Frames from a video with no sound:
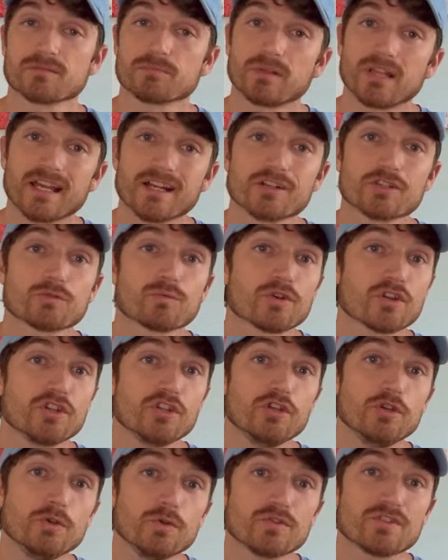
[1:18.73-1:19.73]
players were
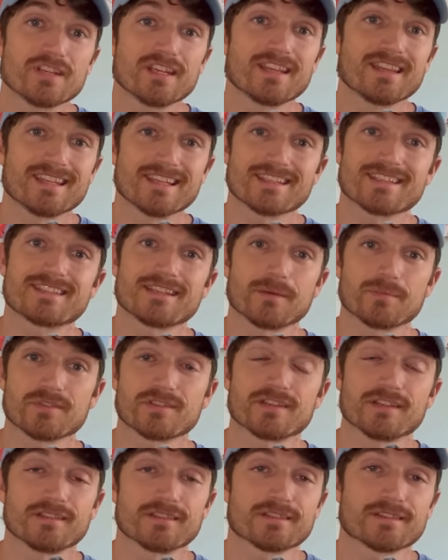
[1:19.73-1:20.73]
using this
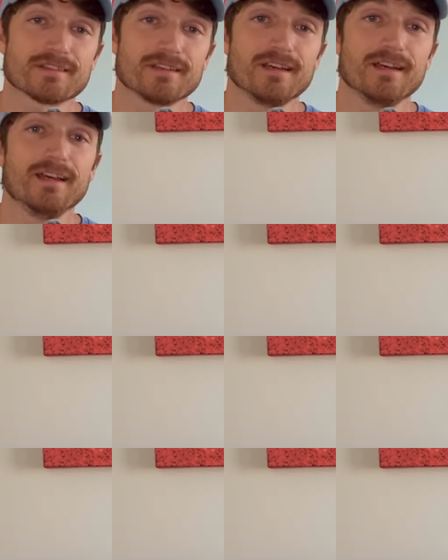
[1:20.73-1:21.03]
substance.